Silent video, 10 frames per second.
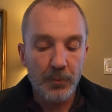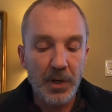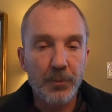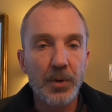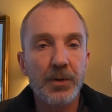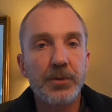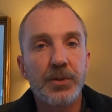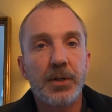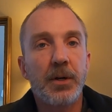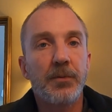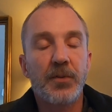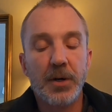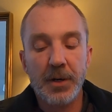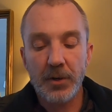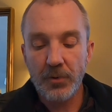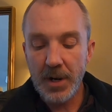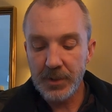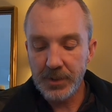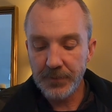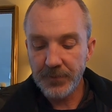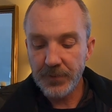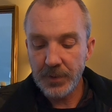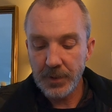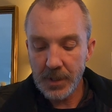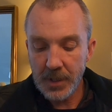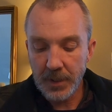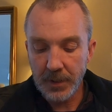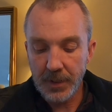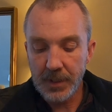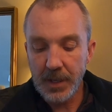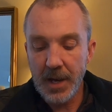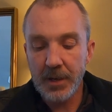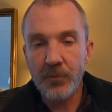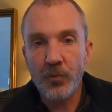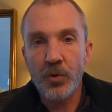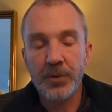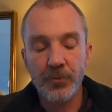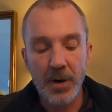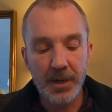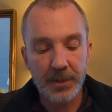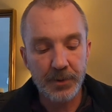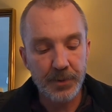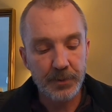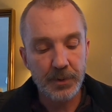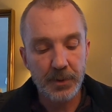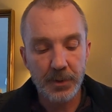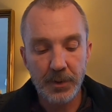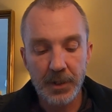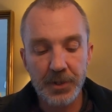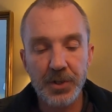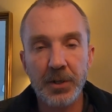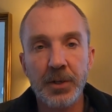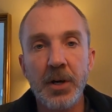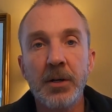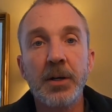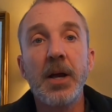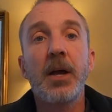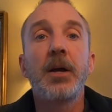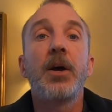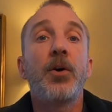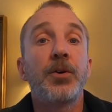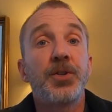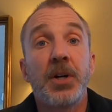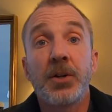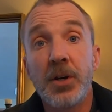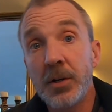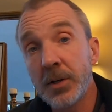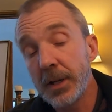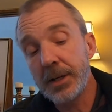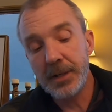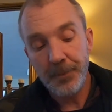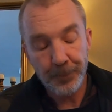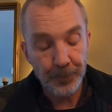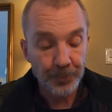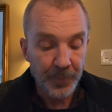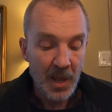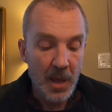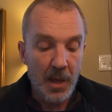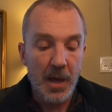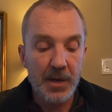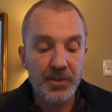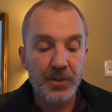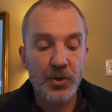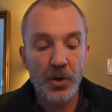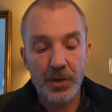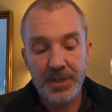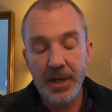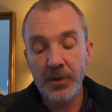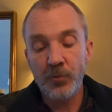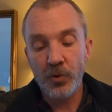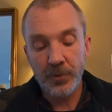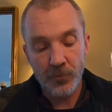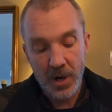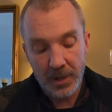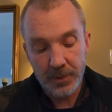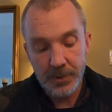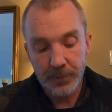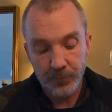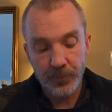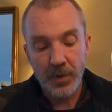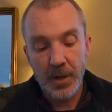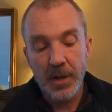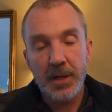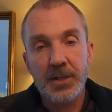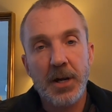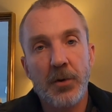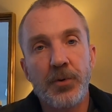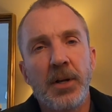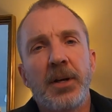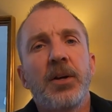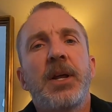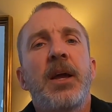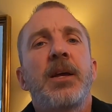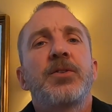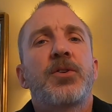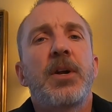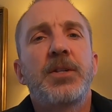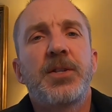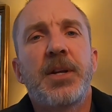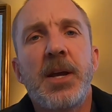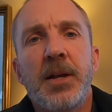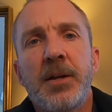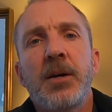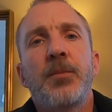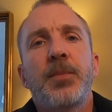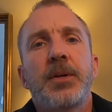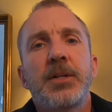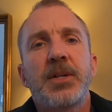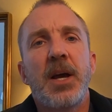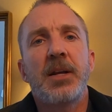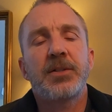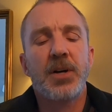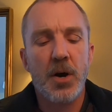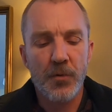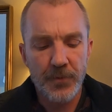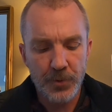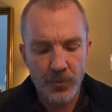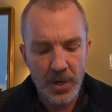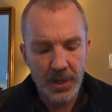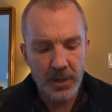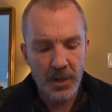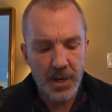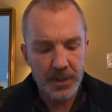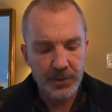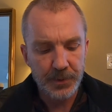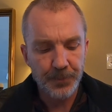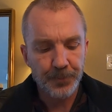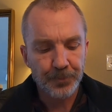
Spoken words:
Blake Builder's a very aggressive 8-1 record. Lee Jung-Young, or Jung-Young Lee, has a 10-1 record. He's got really good hands, great stand-up. He's kind of tall for the weight class.